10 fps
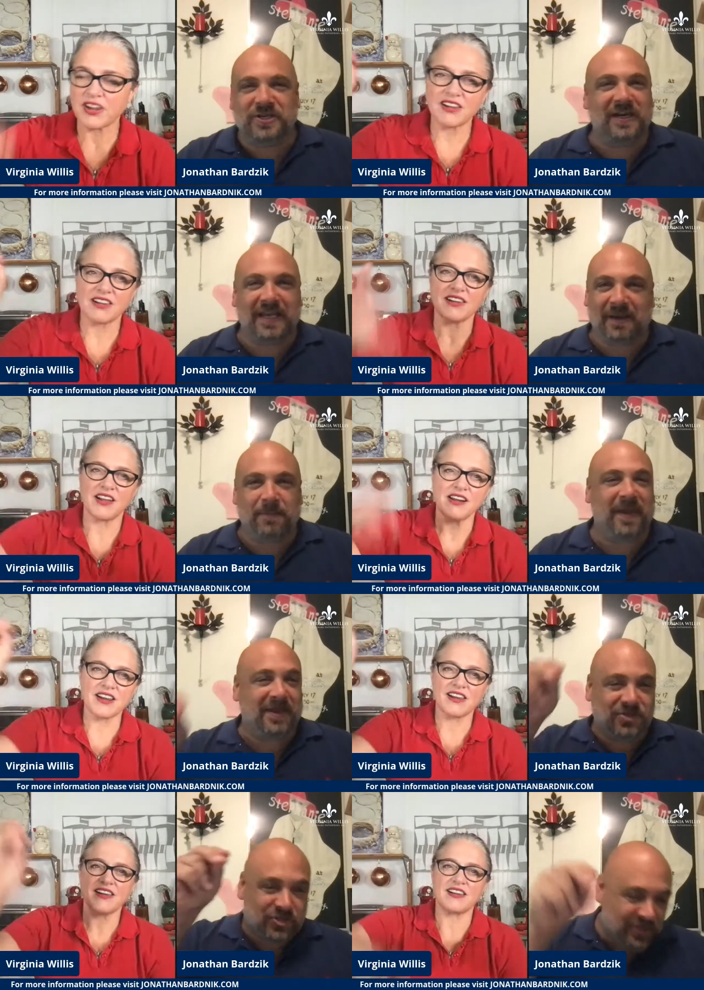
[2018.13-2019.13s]
Speaker 1: in and get a
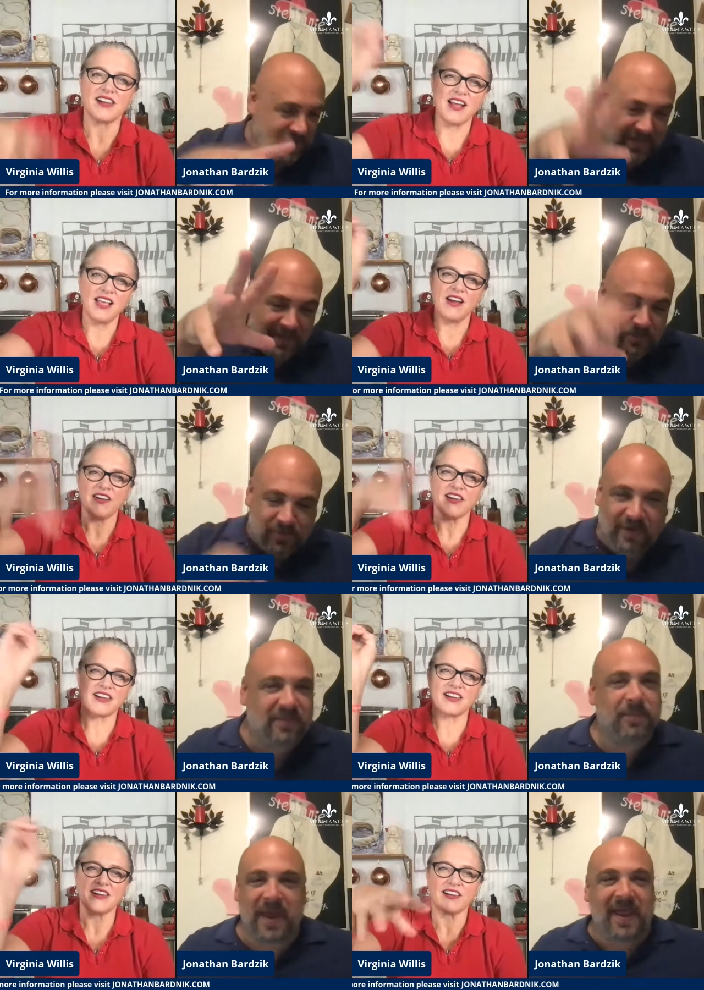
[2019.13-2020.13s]
pinch, put it
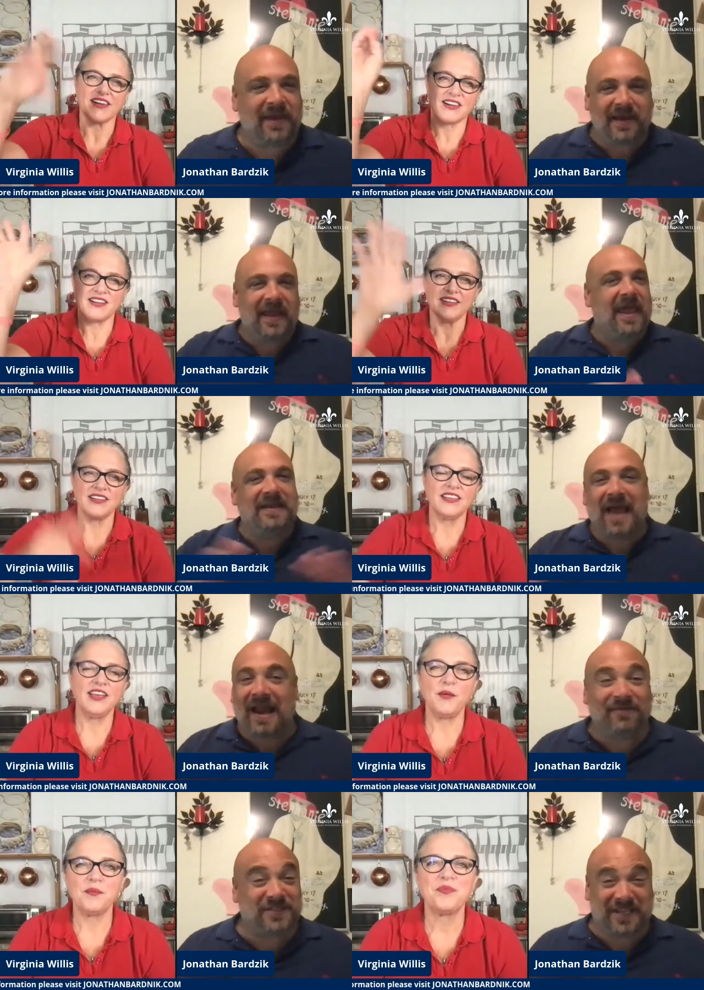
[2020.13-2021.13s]
in the pan,
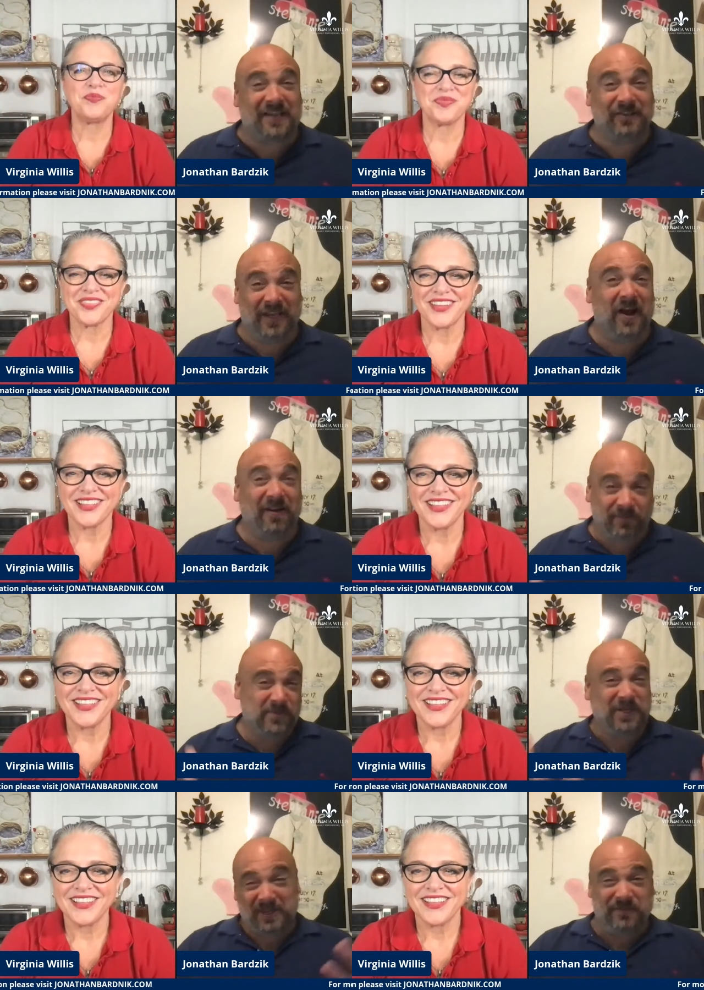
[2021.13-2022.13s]
not yeah. have to take a lid off,
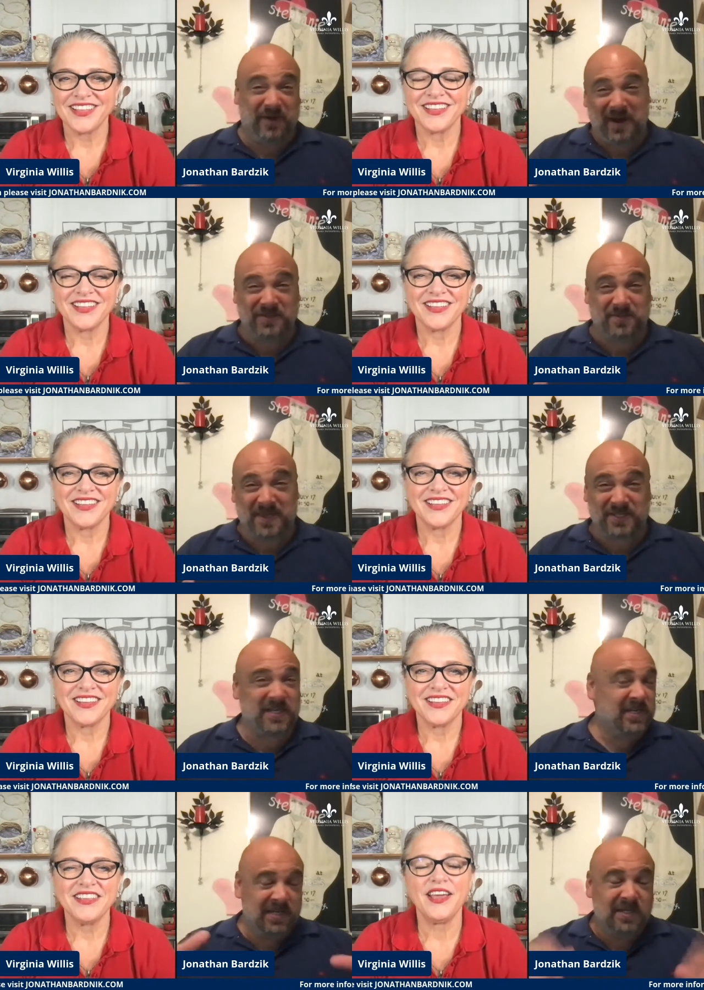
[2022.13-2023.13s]
particularly if your hands are
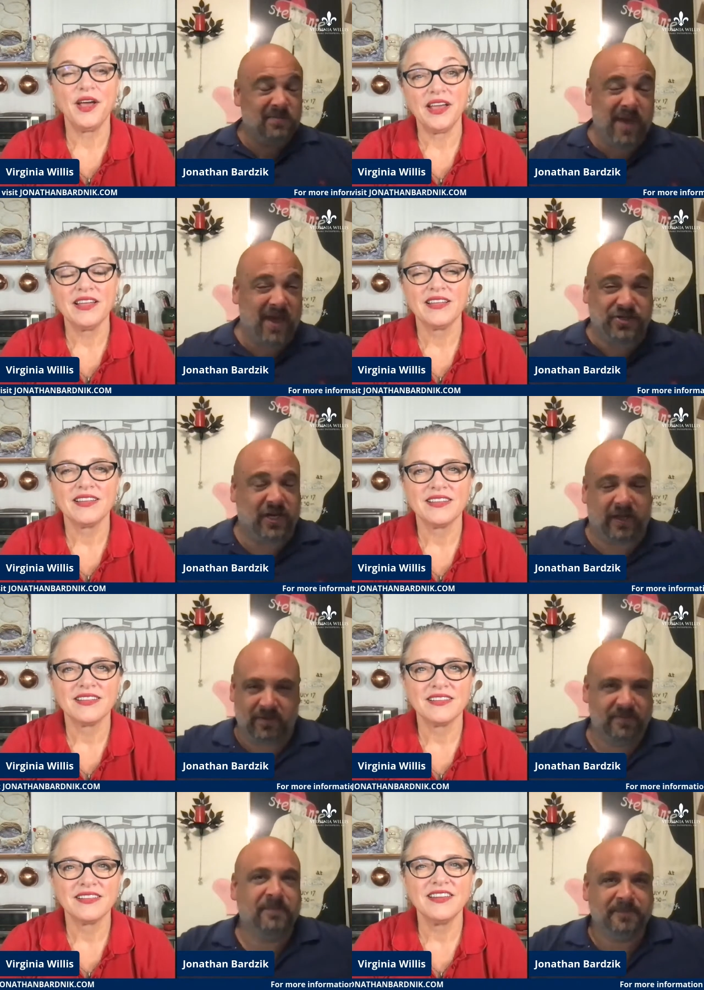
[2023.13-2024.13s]
messy. Yeah. Magic.
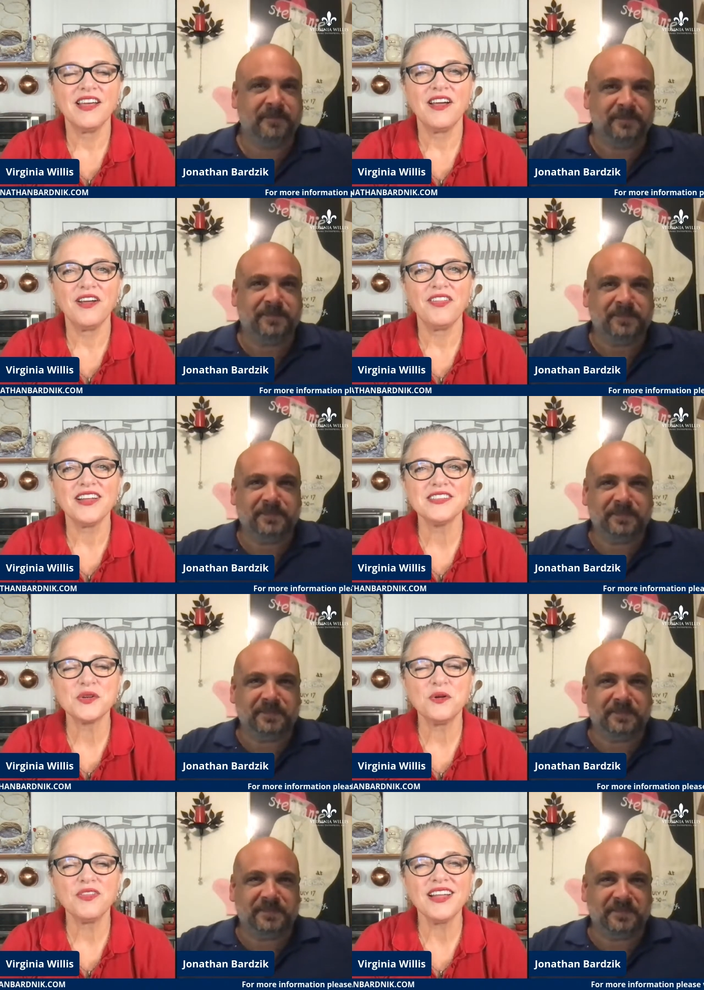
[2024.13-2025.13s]
Speaker 2: No, that's
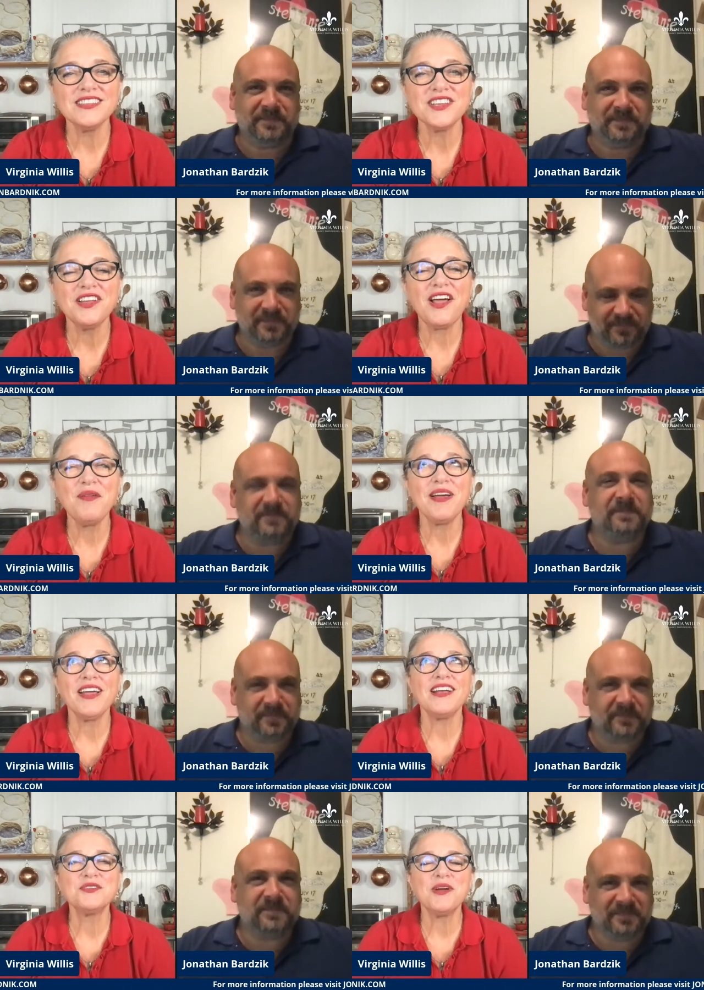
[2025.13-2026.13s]
cool. That's good. Oh my
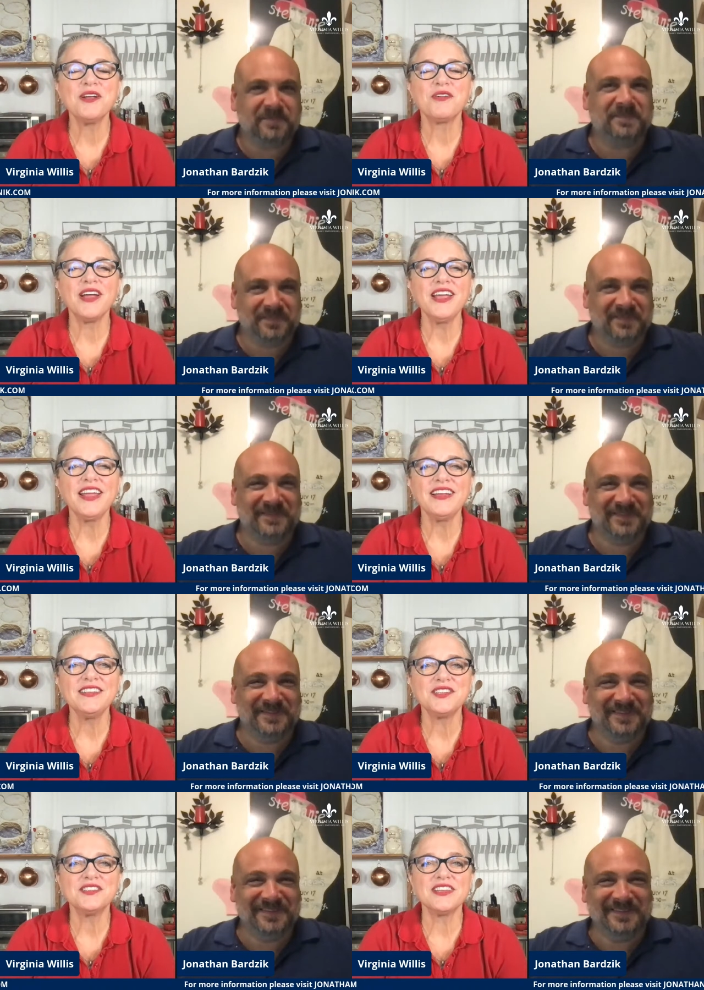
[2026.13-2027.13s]
gosh, what great
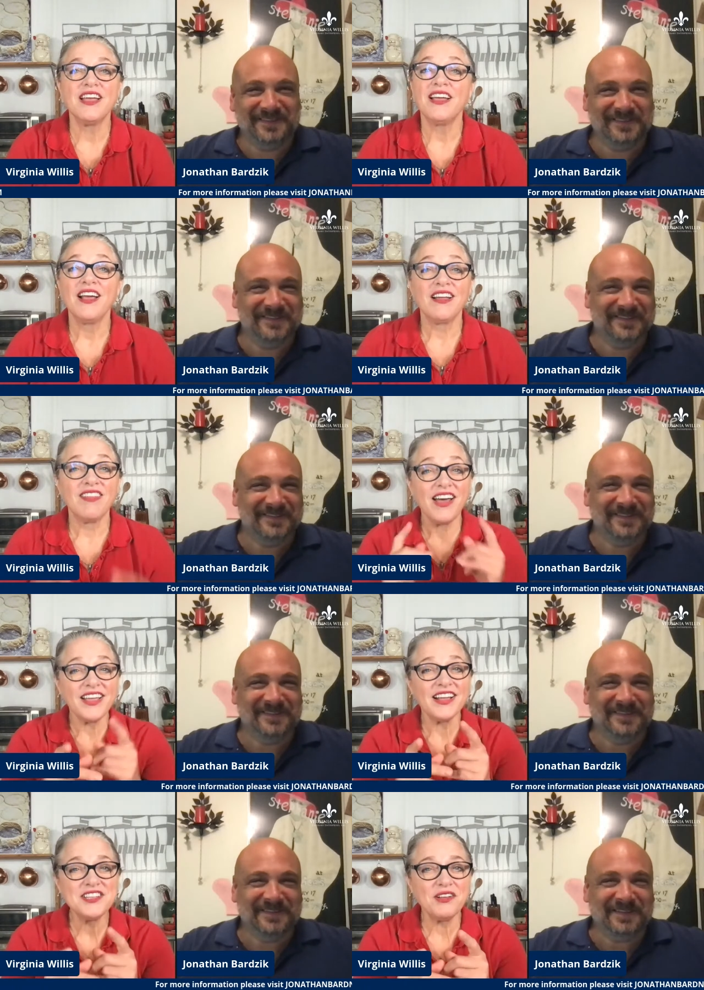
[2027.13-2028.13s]
answers
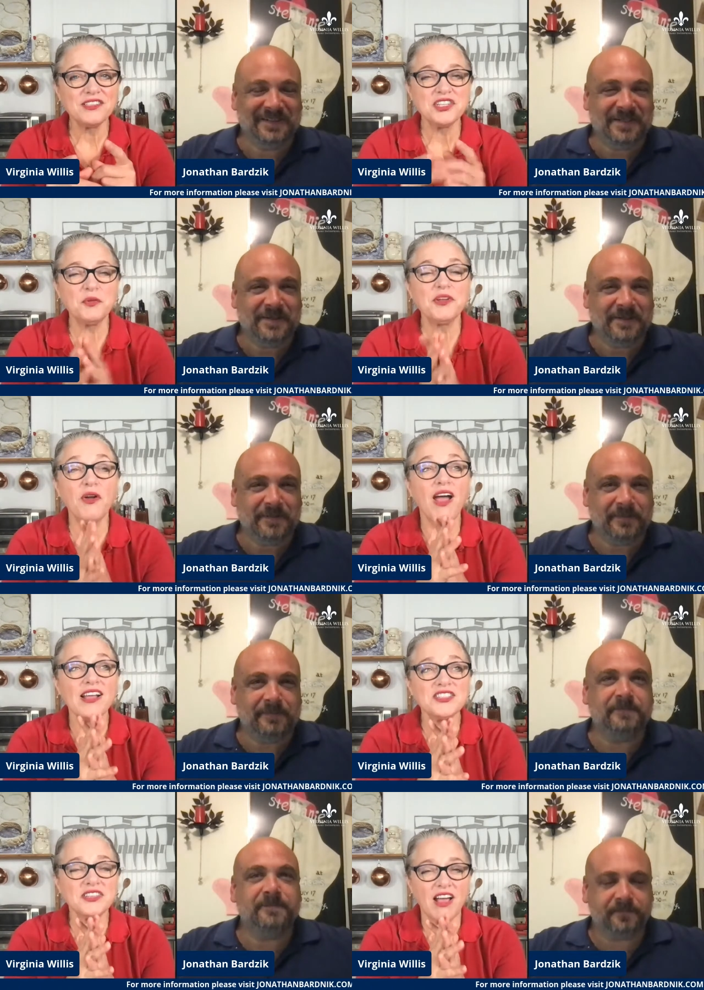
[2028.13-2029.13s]
like I told you, well, you're
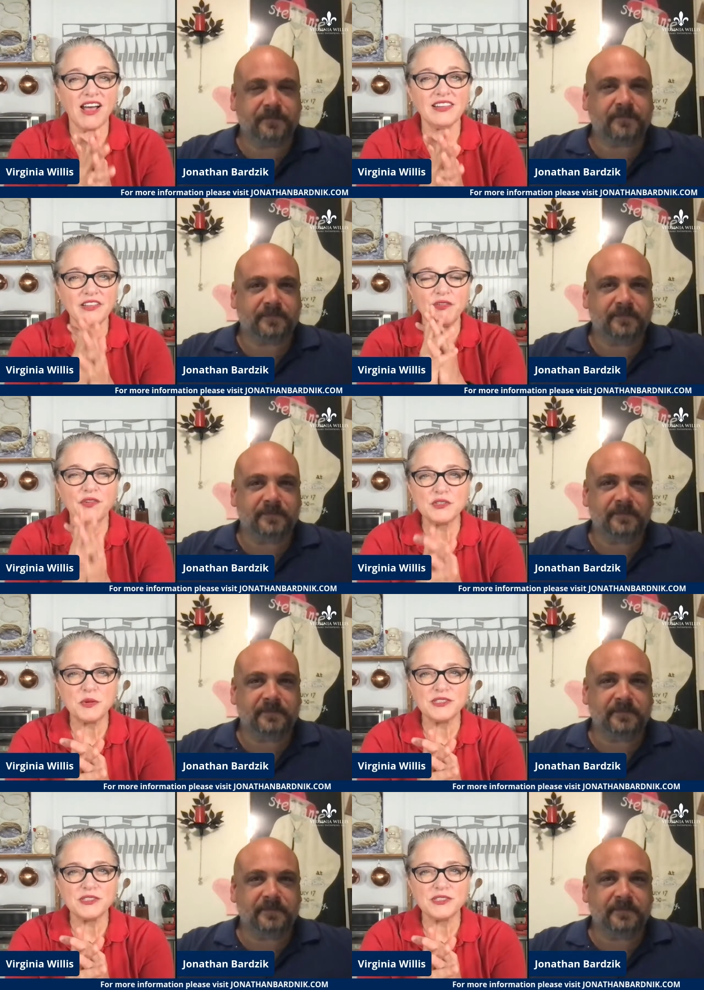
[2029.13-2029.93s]
actually oddly the first